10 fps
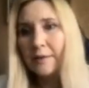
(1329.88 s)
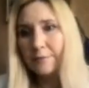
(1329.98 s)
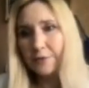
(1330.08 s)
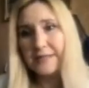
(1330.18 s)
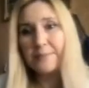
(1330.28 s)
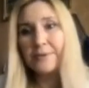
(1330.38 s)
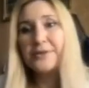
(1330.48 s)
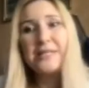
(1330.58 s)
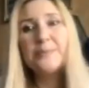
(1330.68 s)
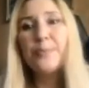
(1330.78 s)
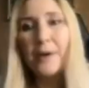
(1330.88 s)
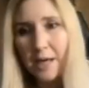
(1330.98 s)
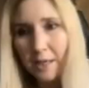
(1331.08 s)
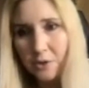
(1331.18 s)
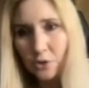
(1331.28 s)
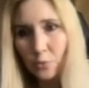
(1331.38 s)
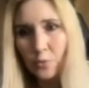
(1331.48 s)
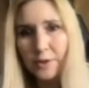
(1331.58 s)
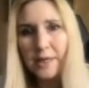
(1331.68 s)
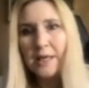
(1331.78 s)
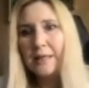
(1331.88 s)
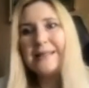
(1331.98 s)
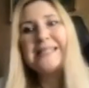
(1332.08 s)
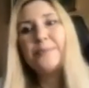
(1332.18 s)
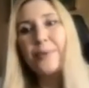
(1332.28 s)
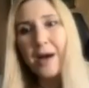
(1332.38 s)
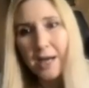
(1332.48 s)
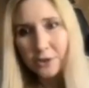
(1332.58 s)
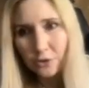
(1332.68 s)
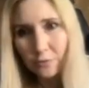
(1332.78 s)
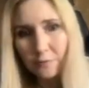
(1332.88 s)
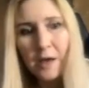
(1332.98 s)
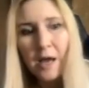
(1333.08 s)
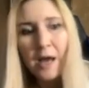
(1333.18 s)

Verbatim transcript: for example, despite or in spite of,